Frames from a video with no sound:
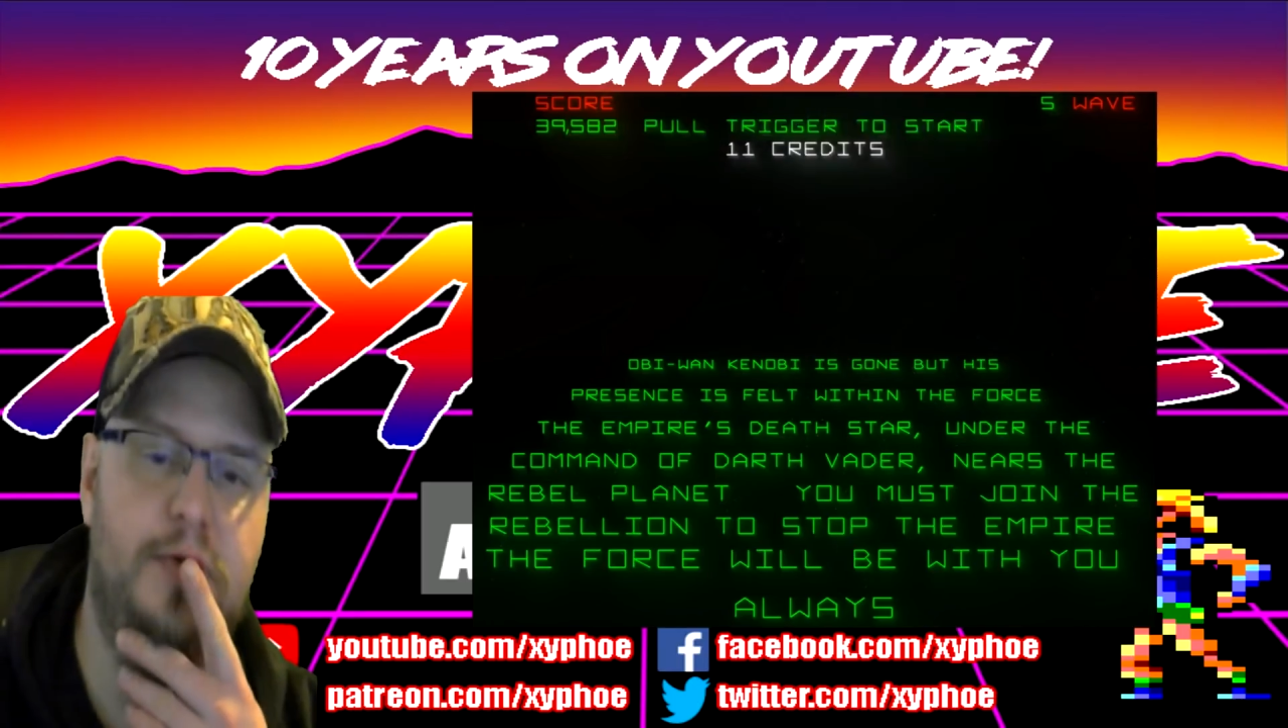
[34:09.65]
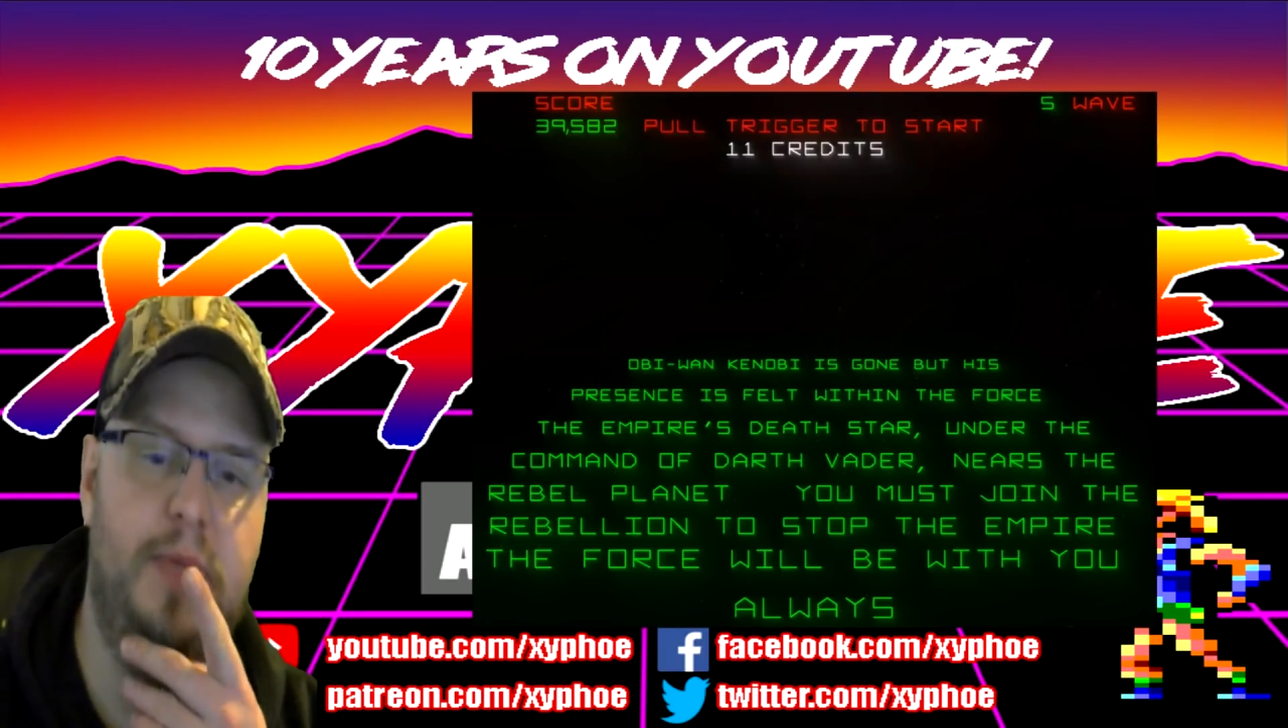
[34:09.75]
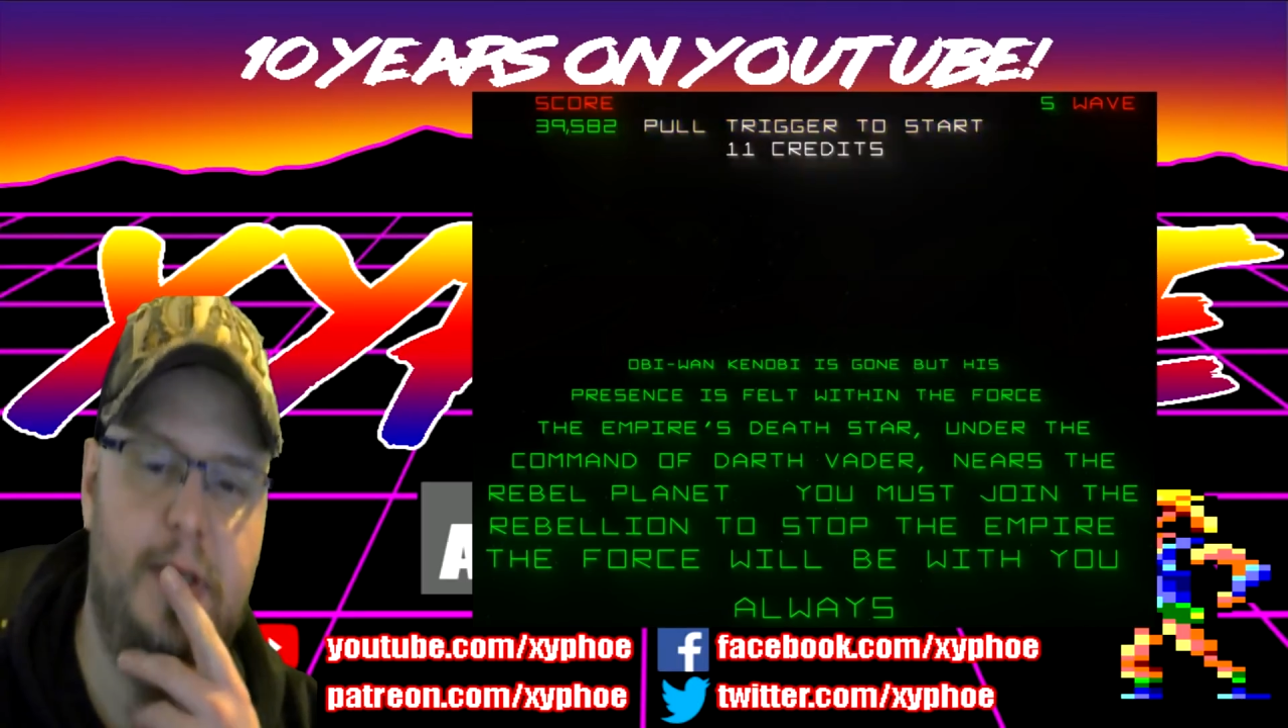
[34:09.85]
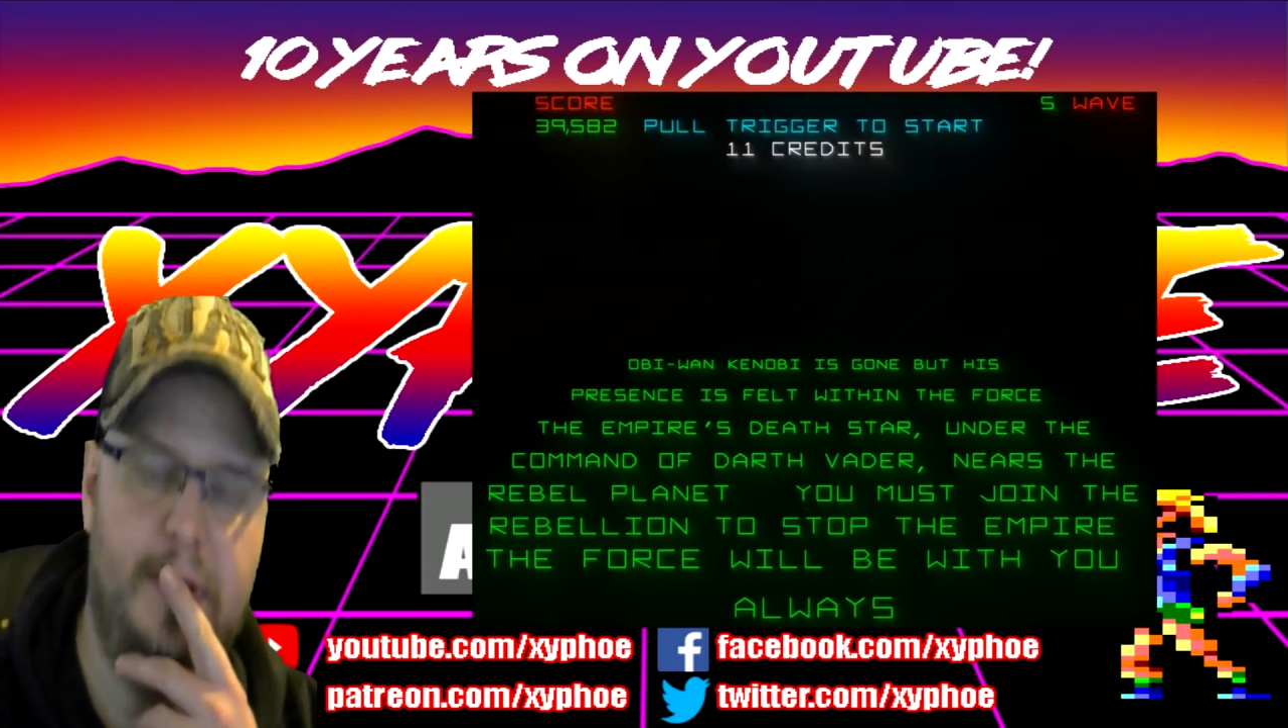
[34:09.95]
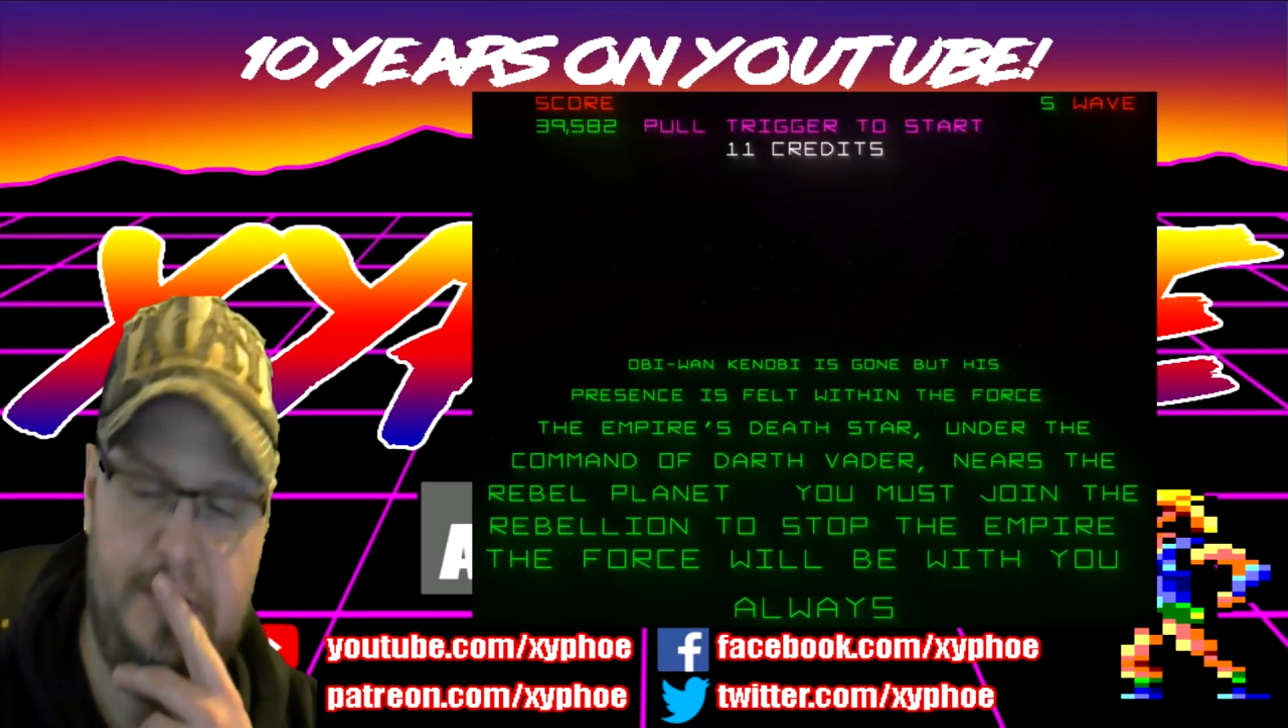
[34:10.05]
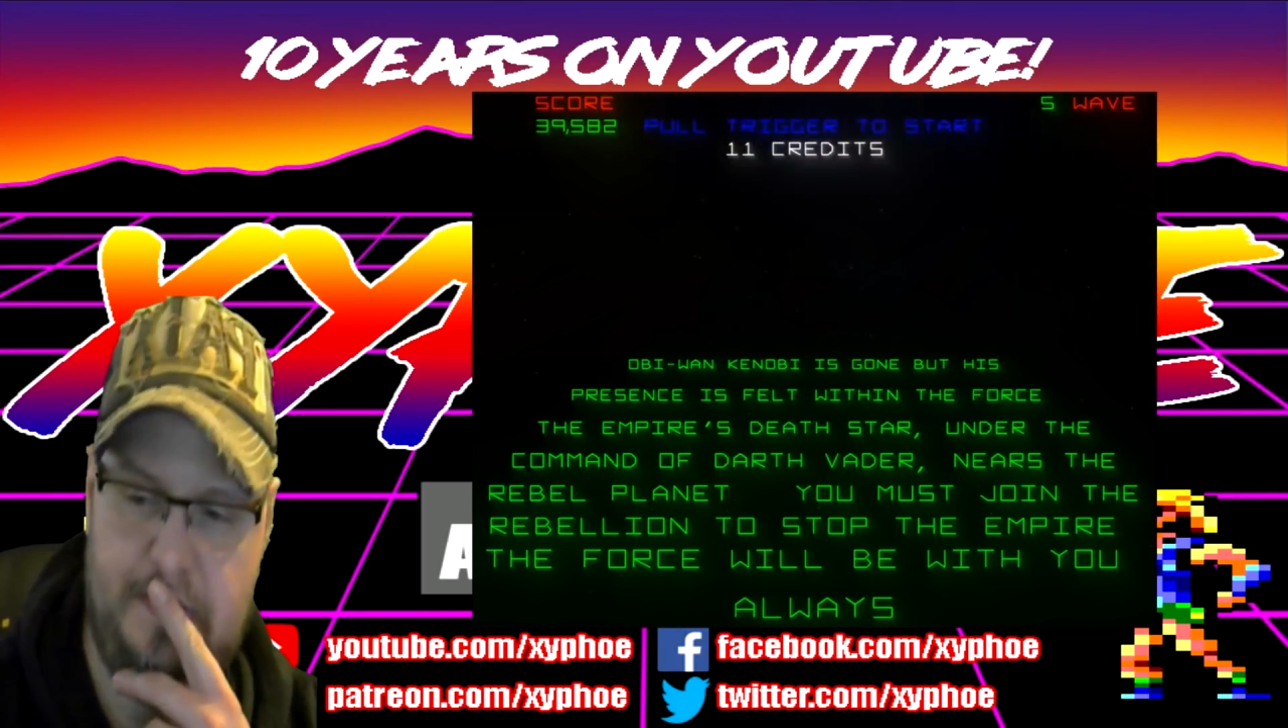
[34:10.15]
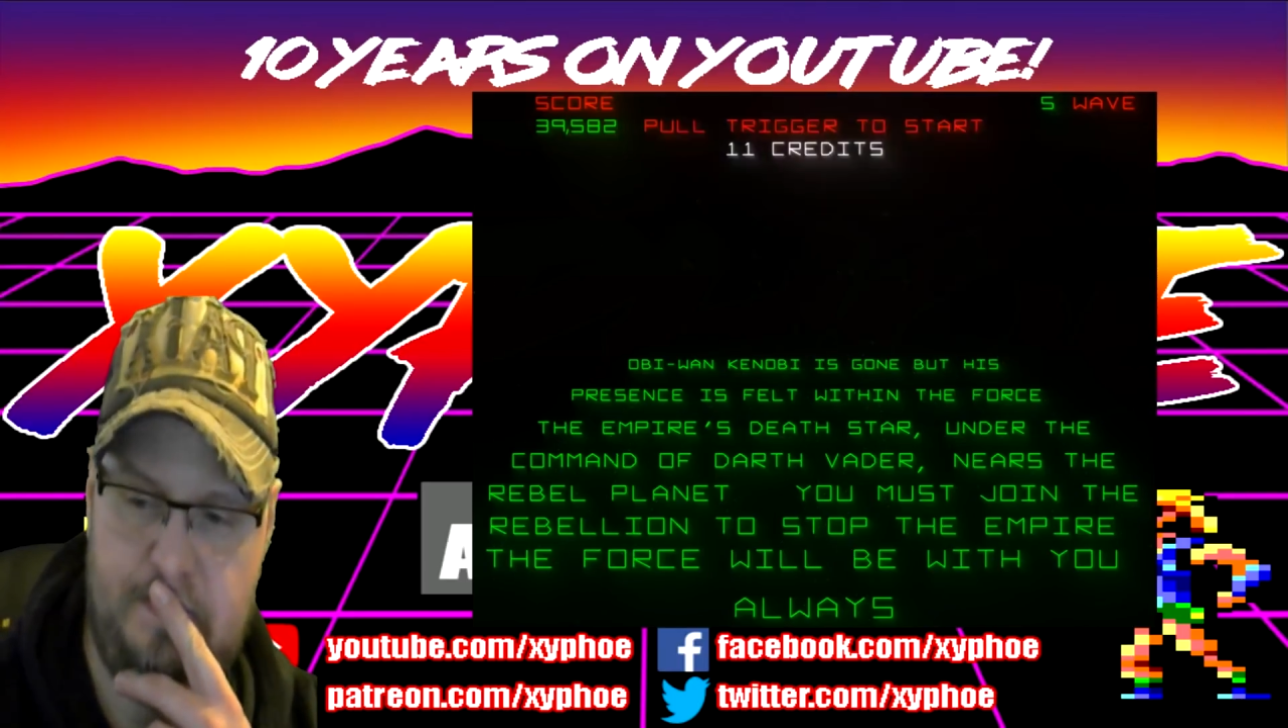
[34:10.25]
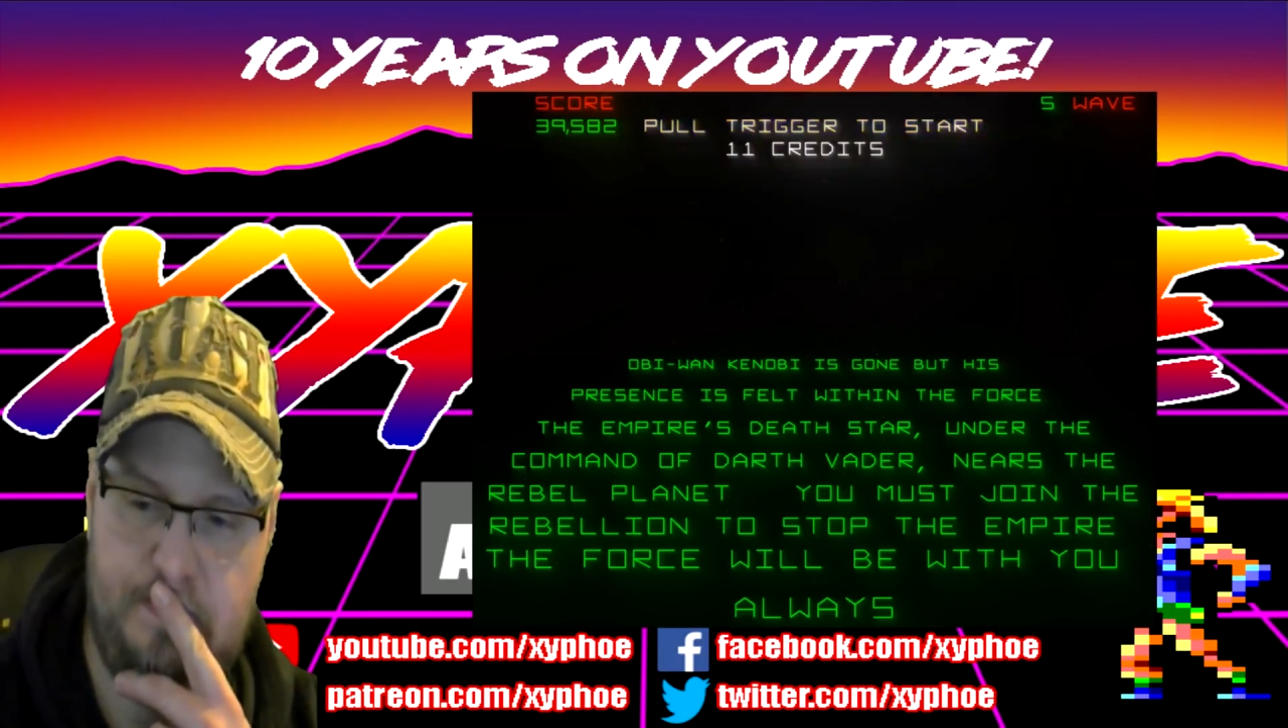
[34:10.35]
because